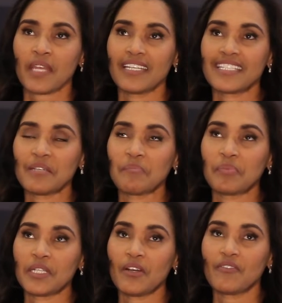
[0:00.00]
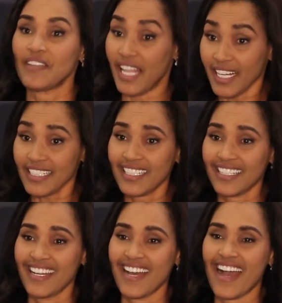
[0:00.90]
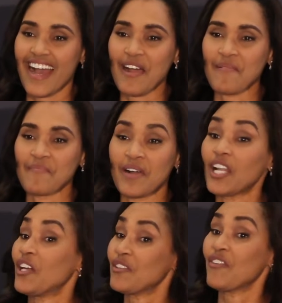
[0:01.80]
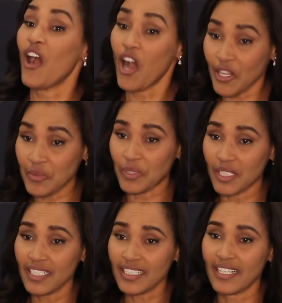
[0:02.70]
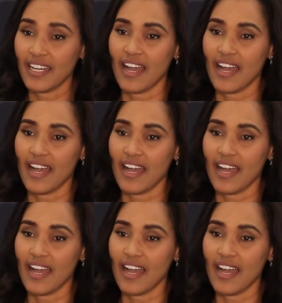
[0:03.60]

it's a bit of luck, a lot of hard work,